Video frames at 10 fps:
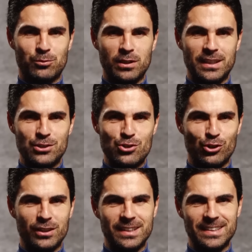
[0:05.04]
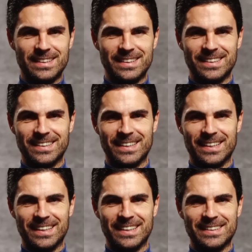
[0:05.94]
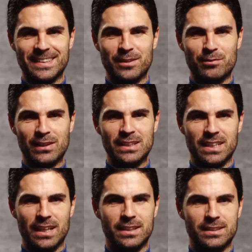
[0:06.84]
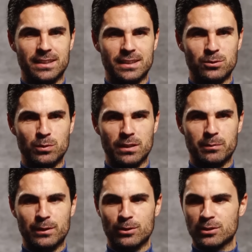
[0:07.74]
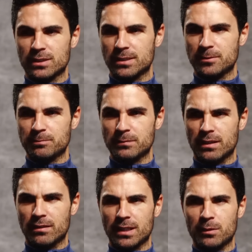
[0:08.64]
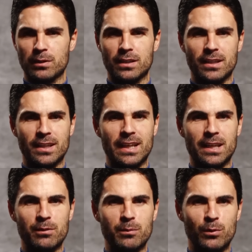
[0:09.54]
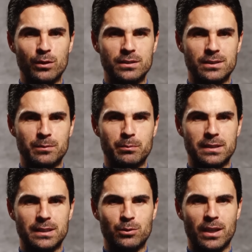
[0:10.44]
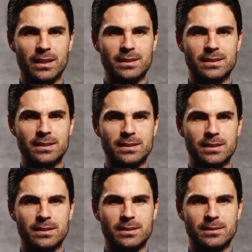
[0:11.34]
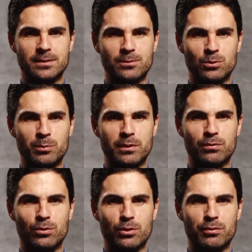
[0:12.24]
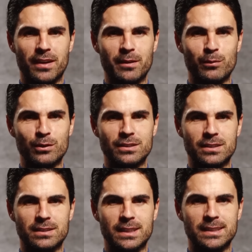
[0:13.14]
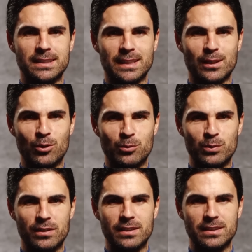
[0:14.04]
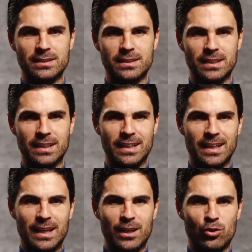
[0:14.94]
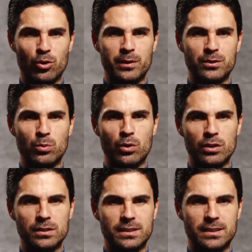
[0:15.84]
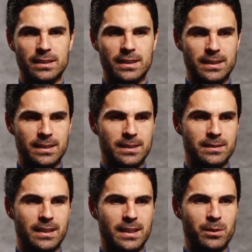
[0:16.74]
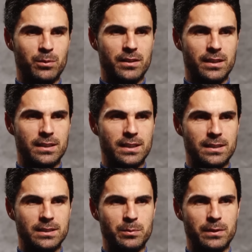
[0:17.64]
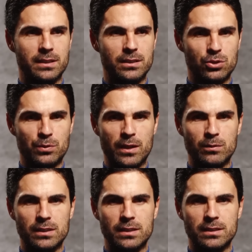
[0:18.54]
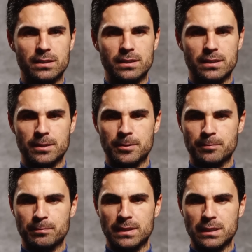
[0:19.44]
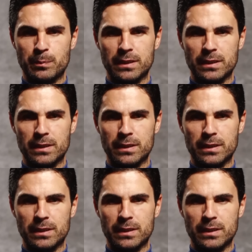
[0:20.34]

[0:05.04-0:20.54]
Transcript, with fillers: really enjoying it, and uh, very challenging as well because um, I think I've been here 11 months, but the reality is that we've been four or five months sitting at home with this COVID world and, and, everything that has been surrounding um, this